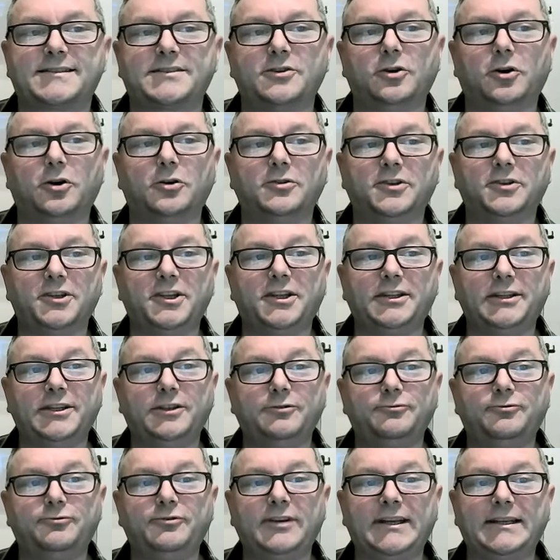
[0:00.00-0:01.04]
so
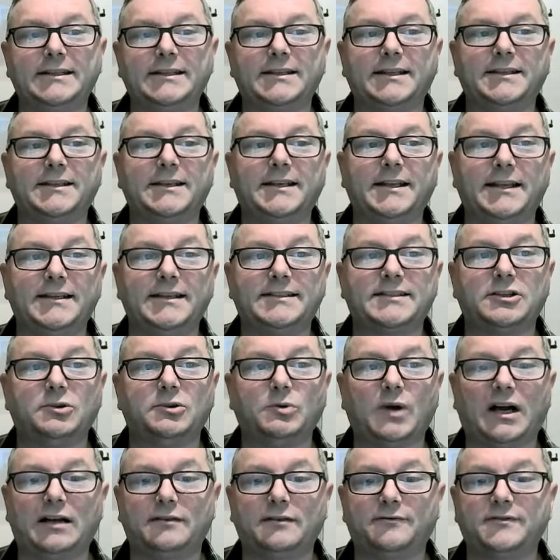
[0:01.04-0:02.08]
you really need
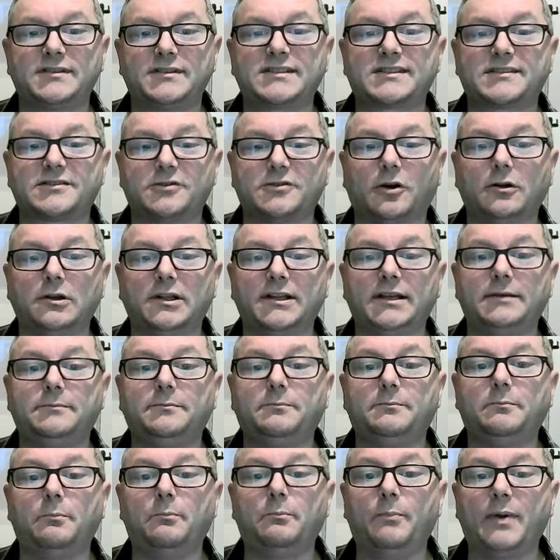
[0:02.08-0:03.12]
to have a
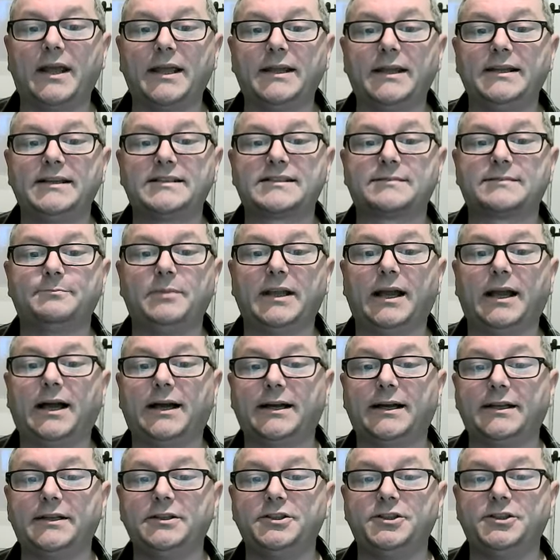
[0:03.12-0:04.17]
solid base
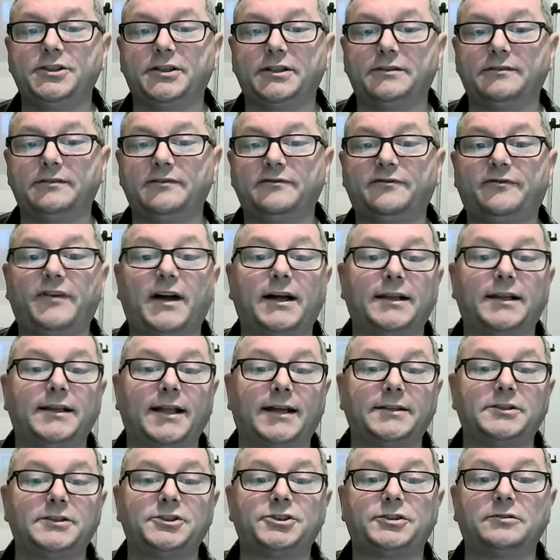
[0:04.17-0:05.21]
behind you and
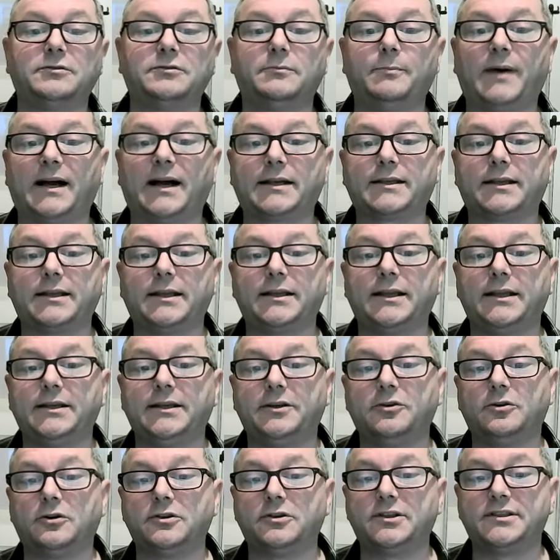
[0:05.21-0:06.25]
financial backing
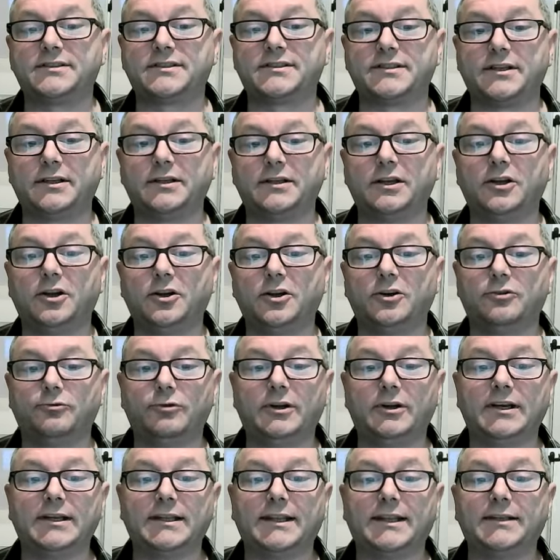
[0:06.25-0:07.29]
in order to
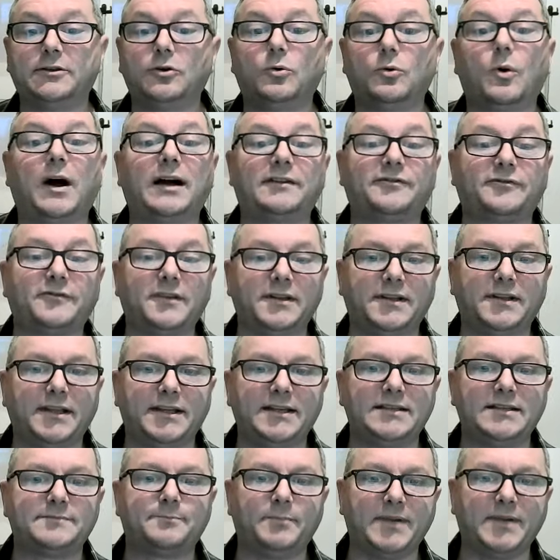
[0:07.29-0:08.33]
really go after
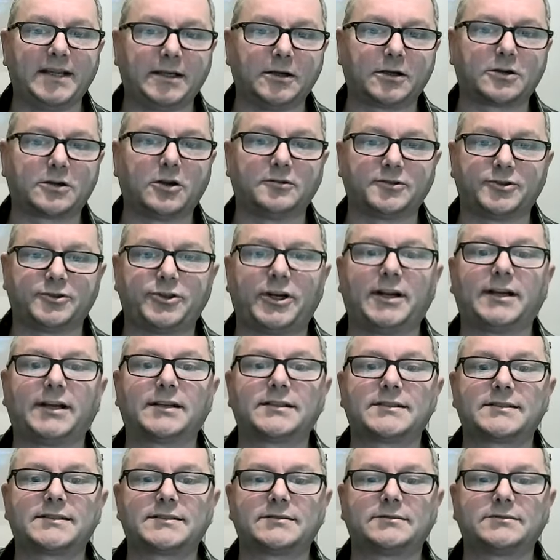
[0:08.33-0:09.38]
these bigger
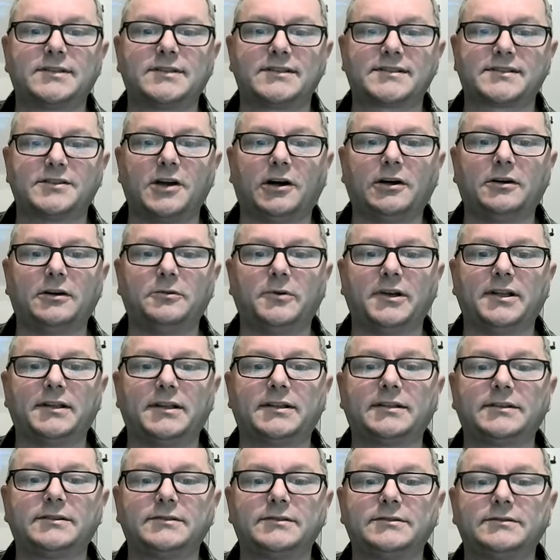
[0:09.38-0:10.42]
contracts to start
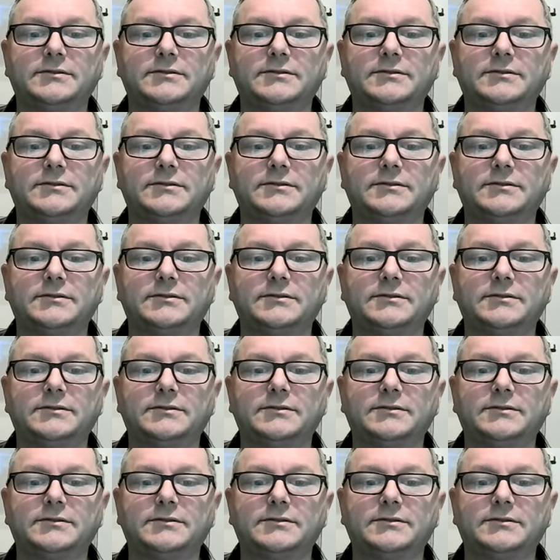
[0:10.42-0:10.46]
with.